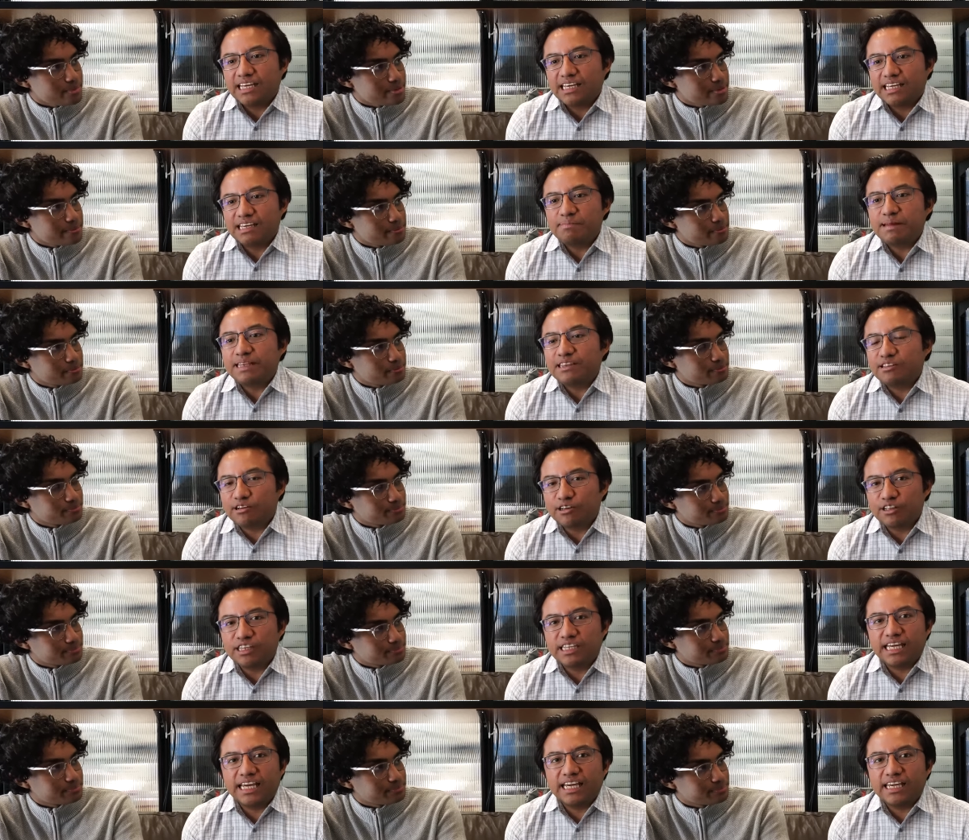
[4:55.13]
Speaker 1: even though
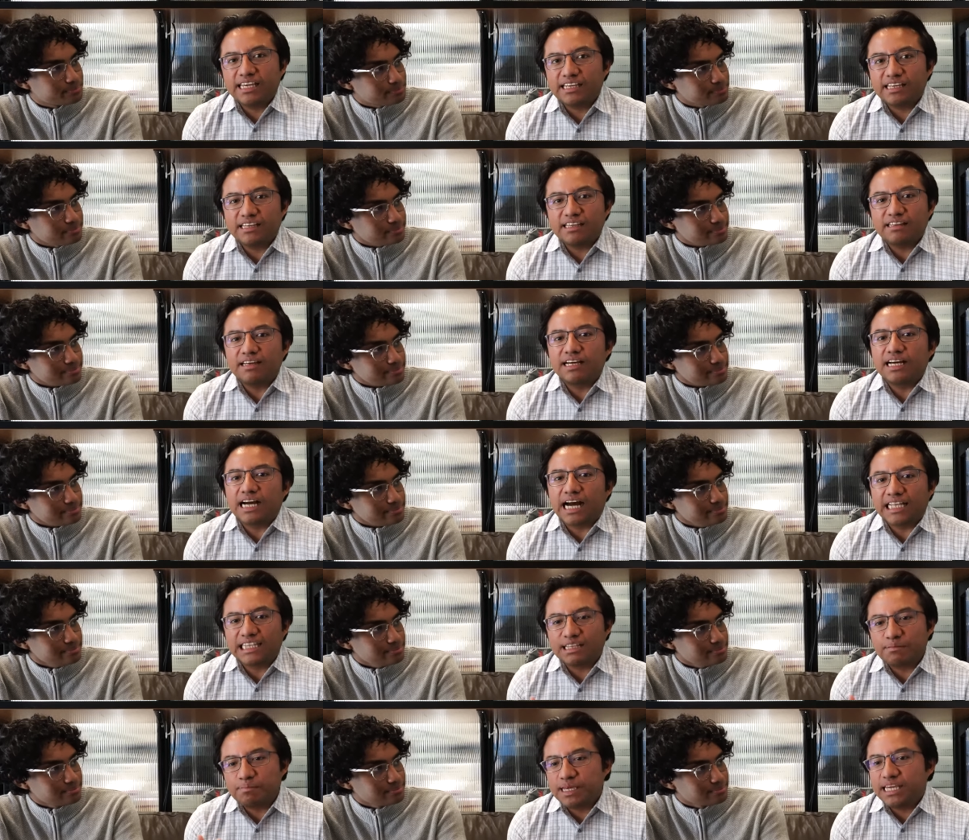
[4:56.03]
they
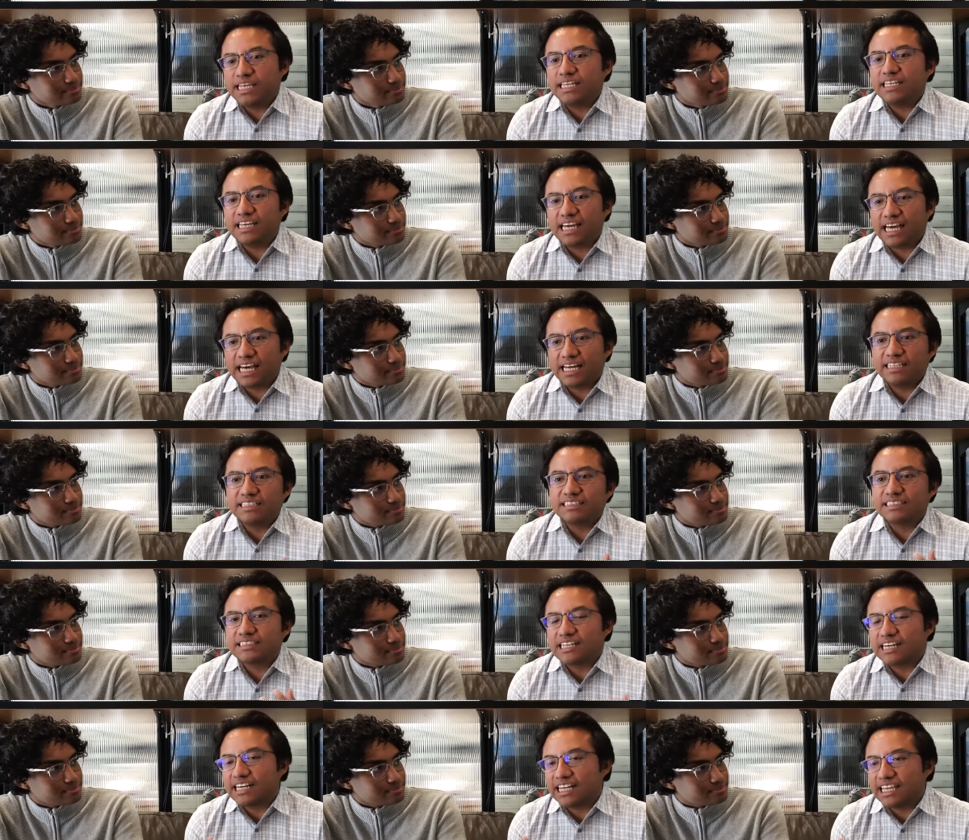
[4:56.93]
at the beginning can
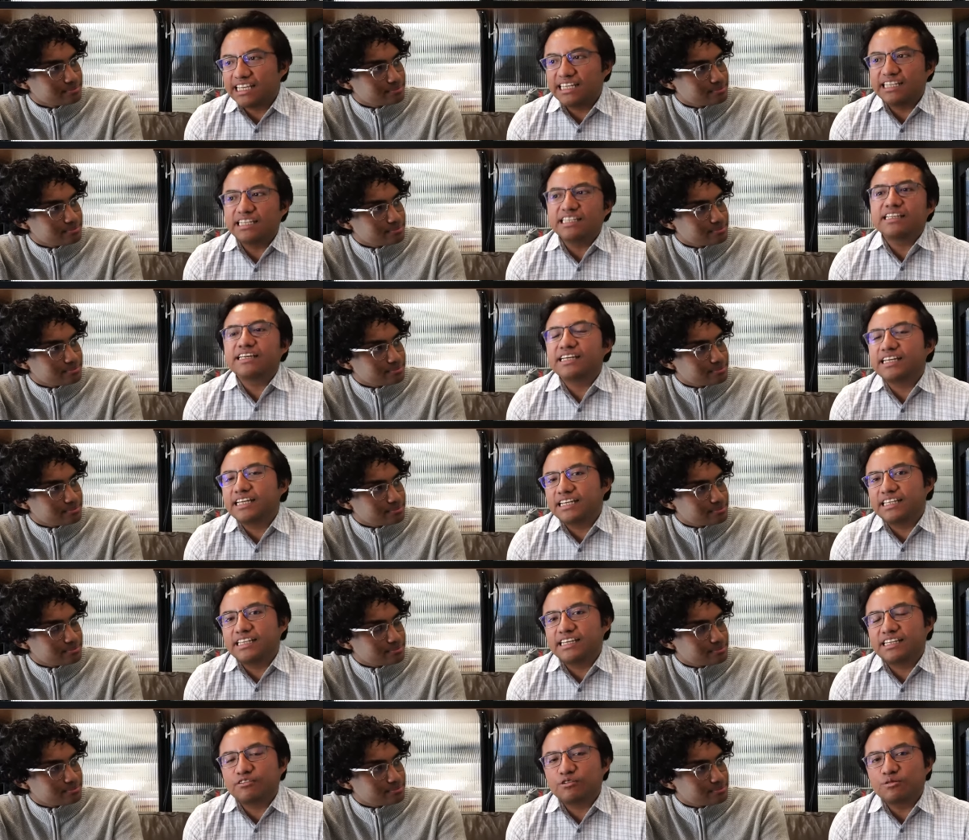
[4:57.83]
start killing the,
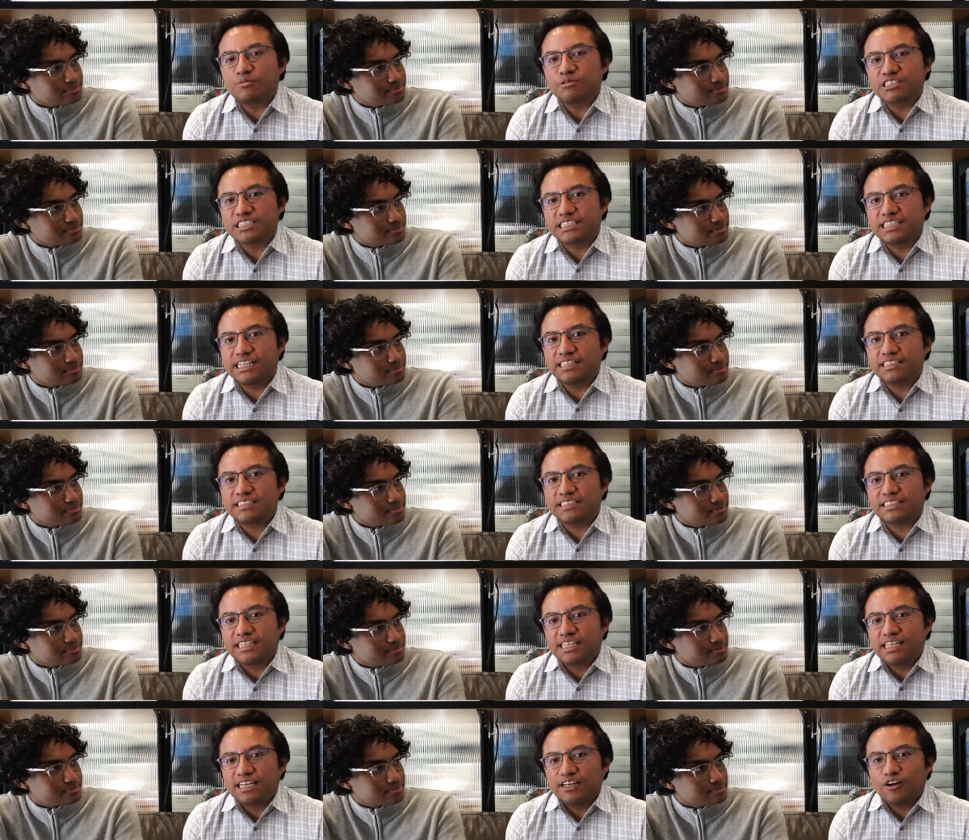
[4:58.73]
the tumor cells
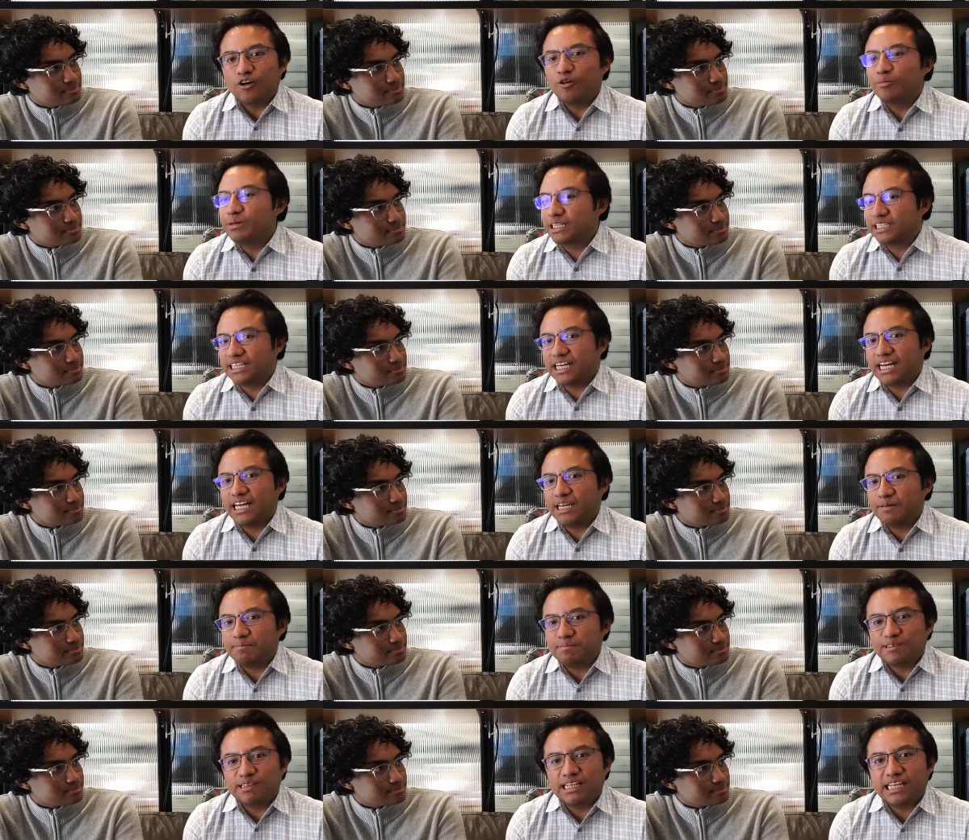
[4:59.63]
over
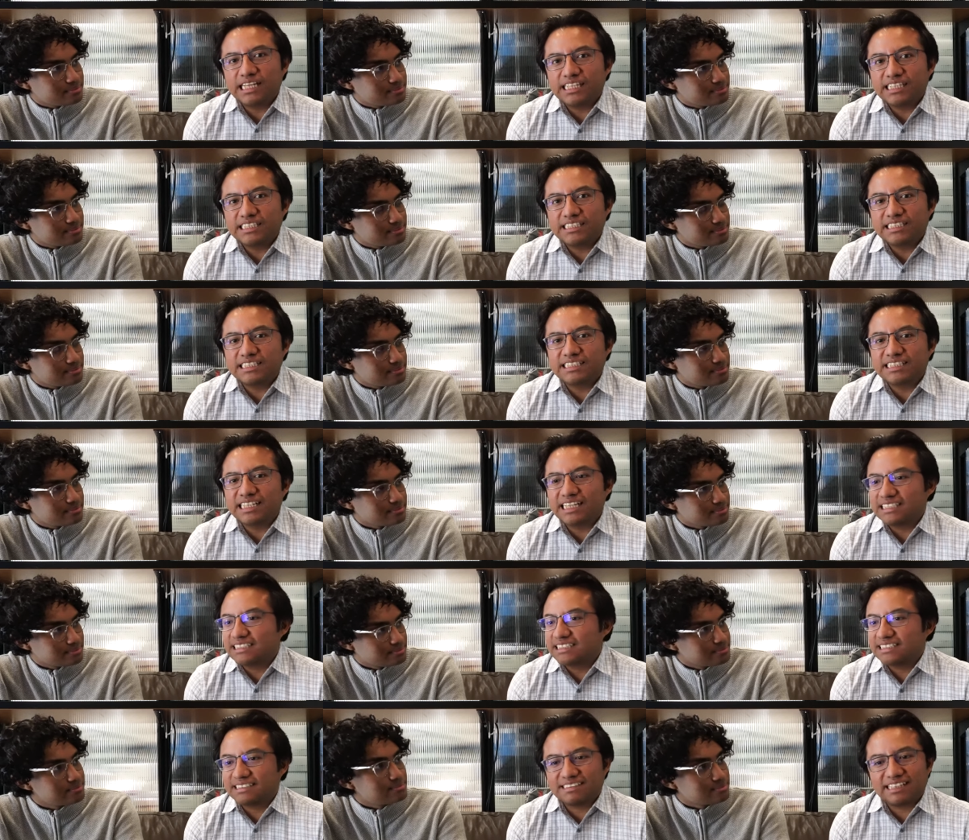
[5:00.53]
time, you know, like these T
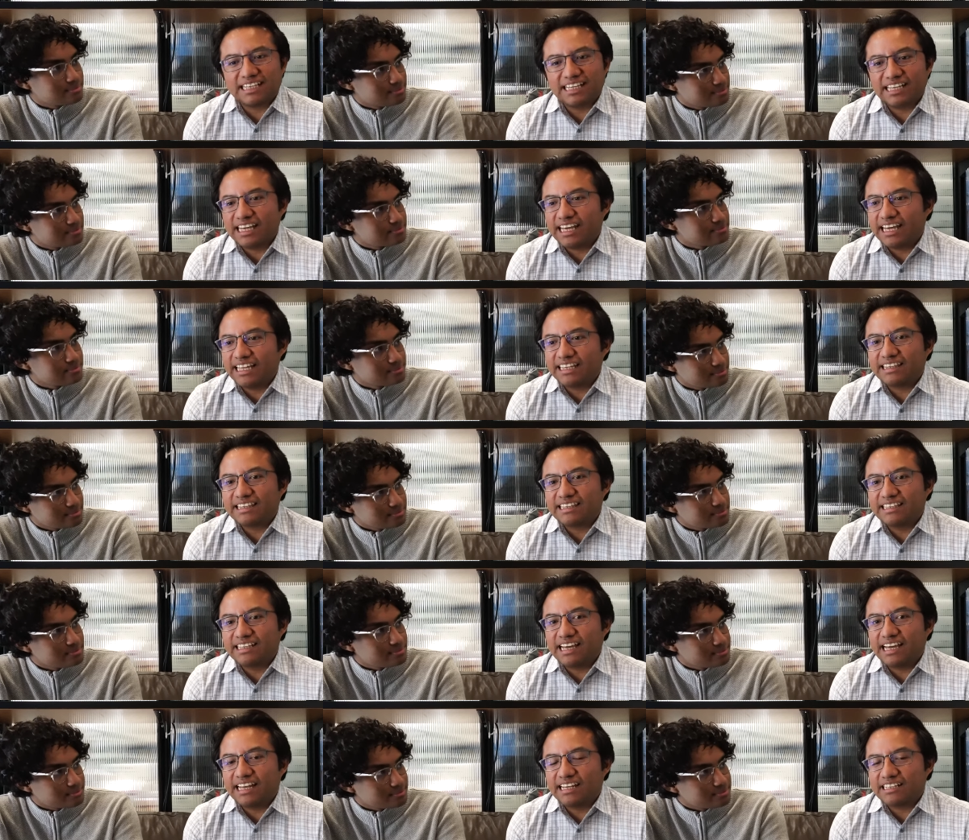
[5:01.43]
cells get
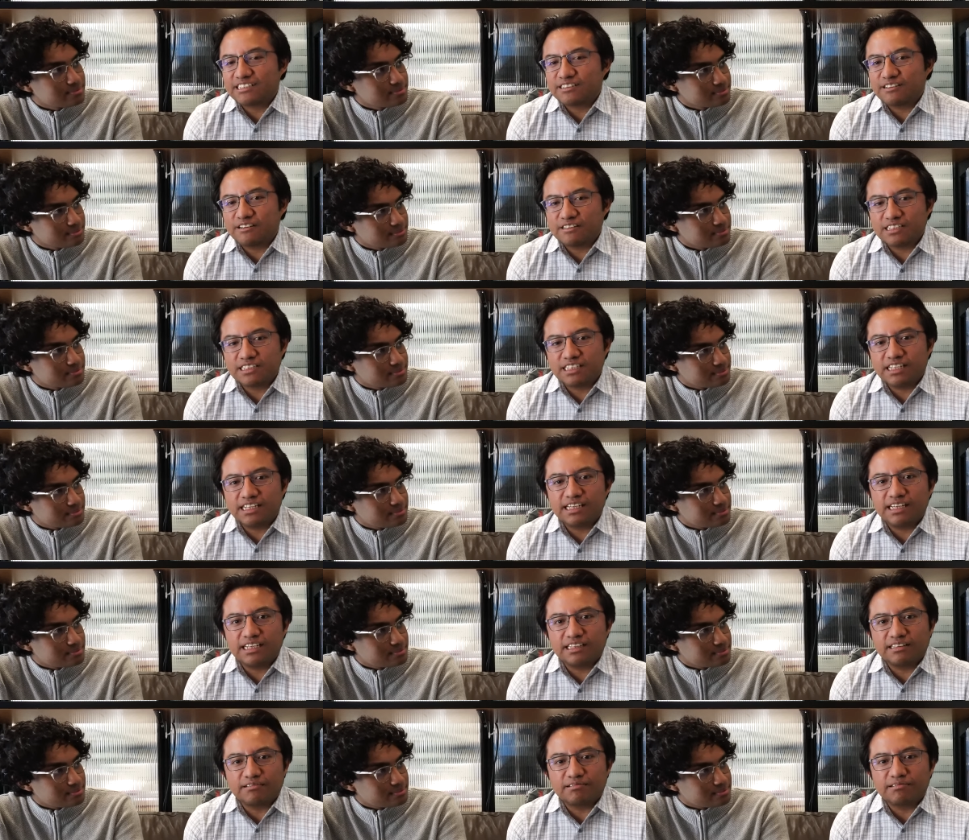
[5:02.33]
get
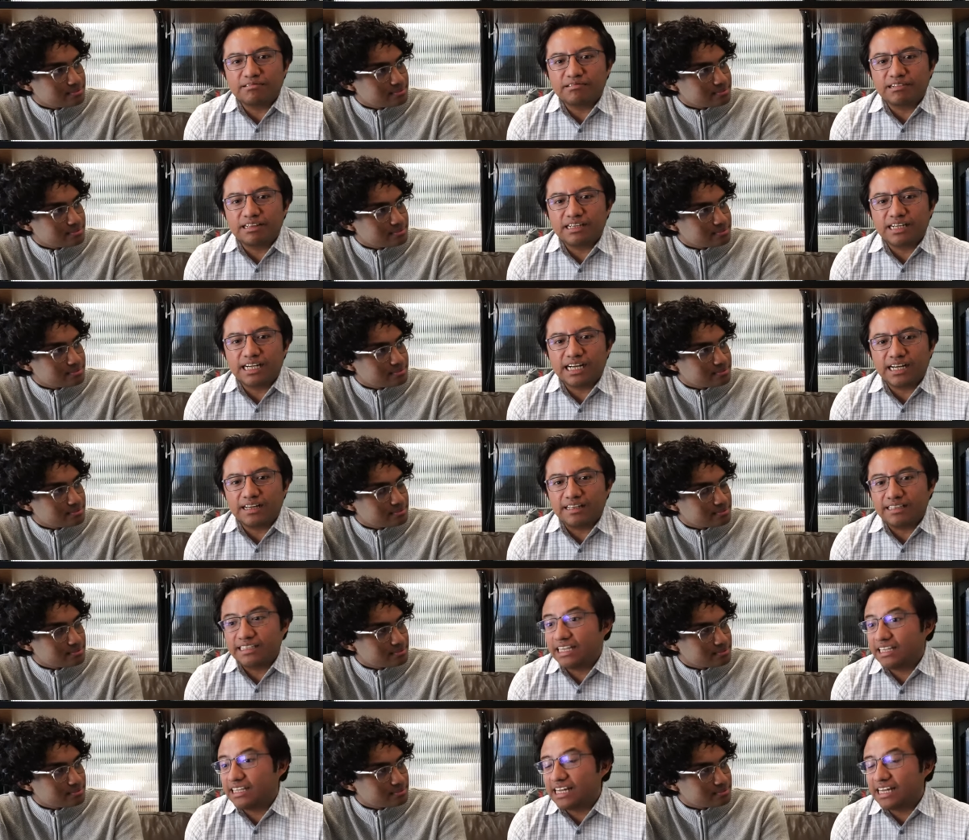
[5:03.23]
exhausted or uh, they